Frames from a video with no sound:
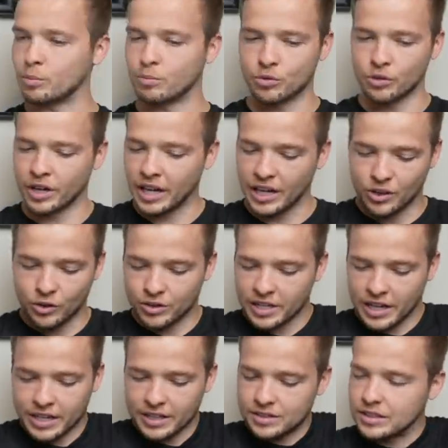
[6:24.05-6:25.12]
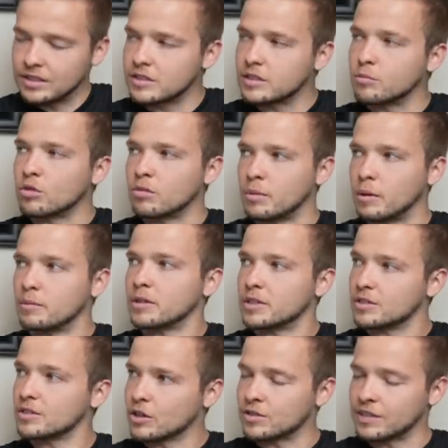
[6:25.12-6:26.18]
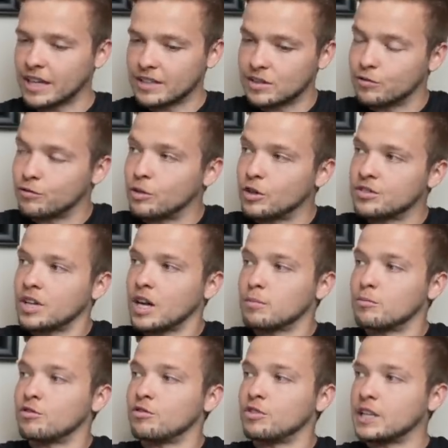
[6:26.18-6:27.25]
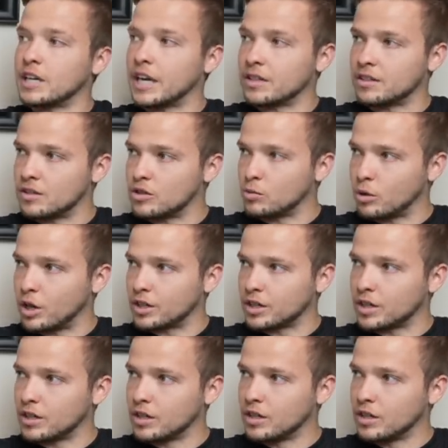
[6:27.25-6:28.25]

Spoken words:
brain, your entire system remembers. Because that's the first time fear entered your body.